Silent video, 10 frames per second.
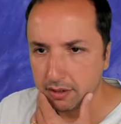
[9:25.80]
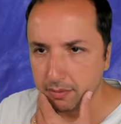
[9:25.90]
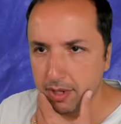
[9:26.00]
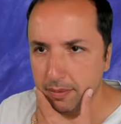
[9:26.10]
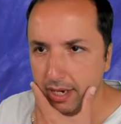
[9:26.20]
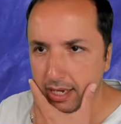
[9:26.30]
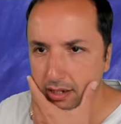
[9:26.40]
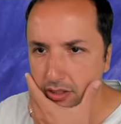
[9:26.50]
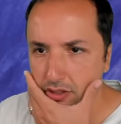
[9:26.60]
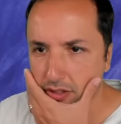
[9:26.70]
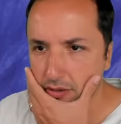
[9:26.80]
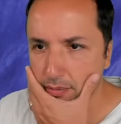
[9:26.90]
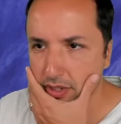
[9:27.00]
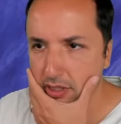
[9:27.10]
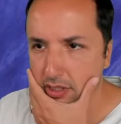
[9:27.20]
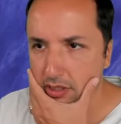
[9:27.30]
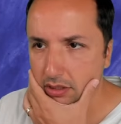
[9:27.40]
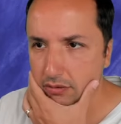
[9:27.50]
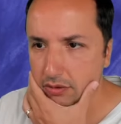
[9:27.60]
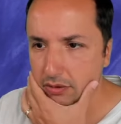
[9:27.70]
Maybe I gotta just bring the,
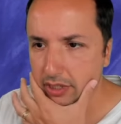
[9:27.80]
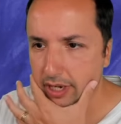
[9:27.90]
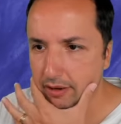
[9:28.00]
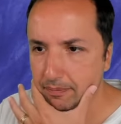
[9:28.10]
the rook, yeah.